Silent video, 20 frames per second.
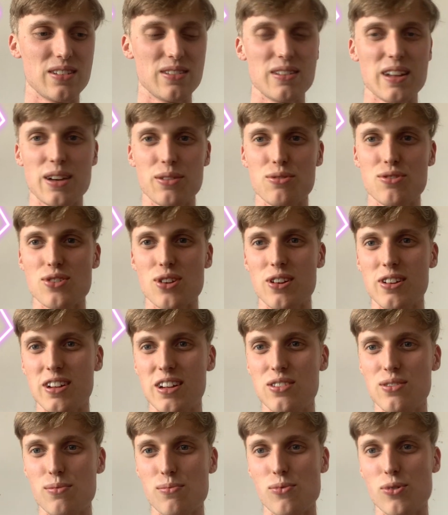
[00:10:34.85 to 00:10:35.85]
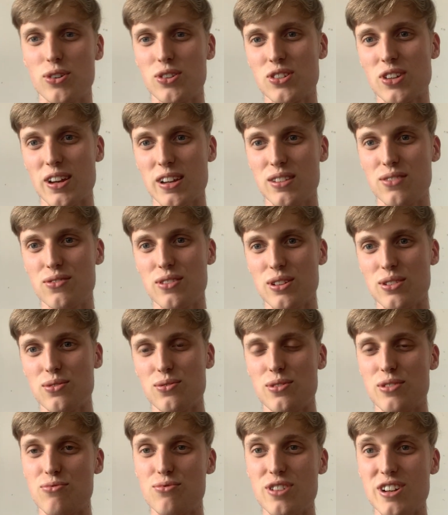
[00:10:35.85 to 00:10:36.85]
language learning isn't one size fits
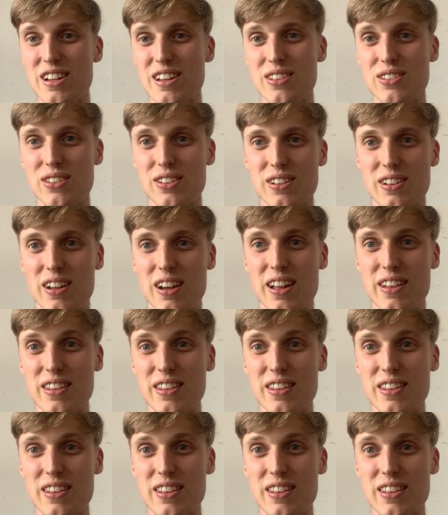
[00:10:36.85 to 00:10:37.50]
all. It really isn't.